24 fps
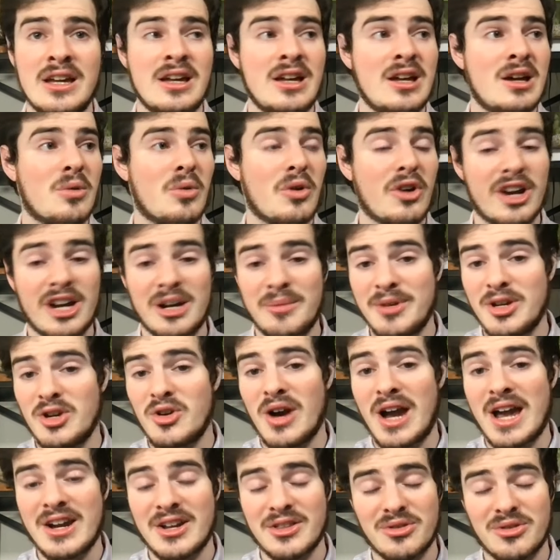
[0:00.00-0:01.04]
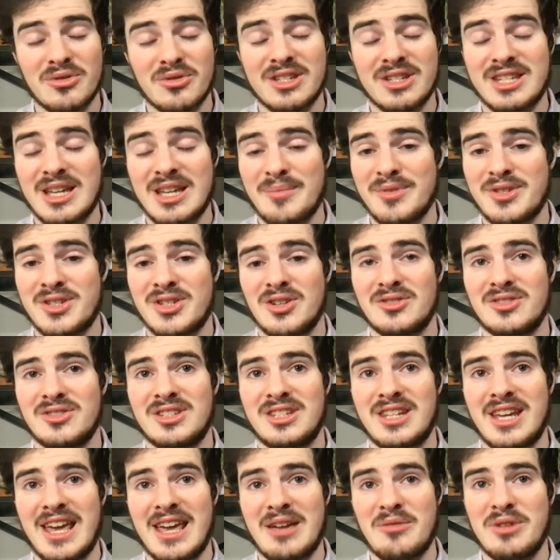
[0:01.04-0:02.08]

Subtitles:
We're going to be grinding through this episode today.